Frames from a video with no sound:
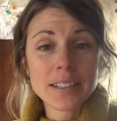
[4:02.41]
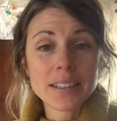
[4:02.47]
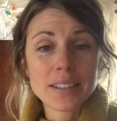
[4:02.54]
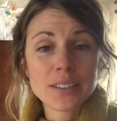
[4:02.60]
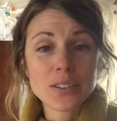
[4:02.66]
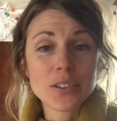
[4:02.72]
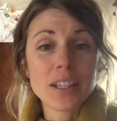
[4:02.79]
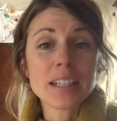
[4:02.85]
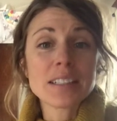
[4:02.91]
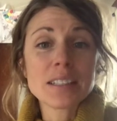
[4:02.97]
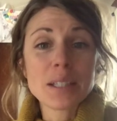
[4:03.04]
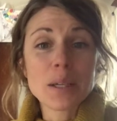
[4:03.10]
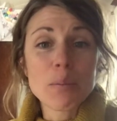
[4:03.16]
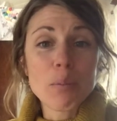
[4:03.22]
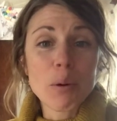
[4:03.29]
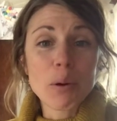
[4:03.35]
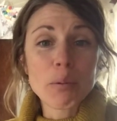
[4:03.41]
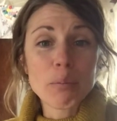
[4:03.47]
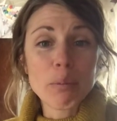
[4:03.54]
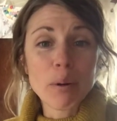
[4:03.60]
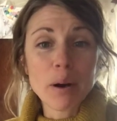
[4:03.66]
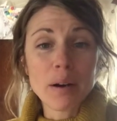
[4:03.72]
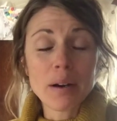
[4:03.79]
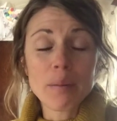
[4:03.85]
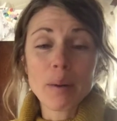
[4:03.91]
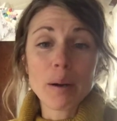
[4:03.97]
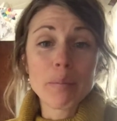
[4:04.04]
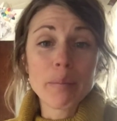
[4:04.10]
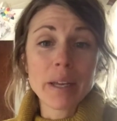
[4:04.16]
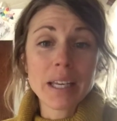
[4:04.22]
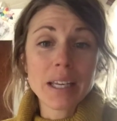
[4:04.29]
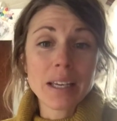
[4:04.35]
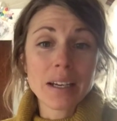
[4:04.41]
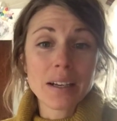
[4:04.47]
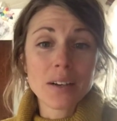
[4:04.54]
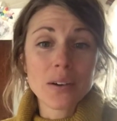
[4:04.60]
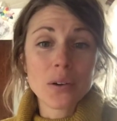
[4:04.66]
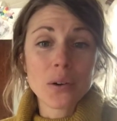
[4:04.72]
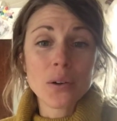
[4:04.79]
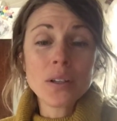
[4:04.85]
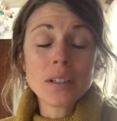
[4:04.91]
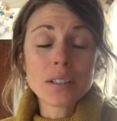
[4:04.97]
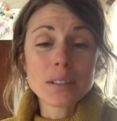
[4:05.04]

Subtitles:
So that's the important part about making a goal,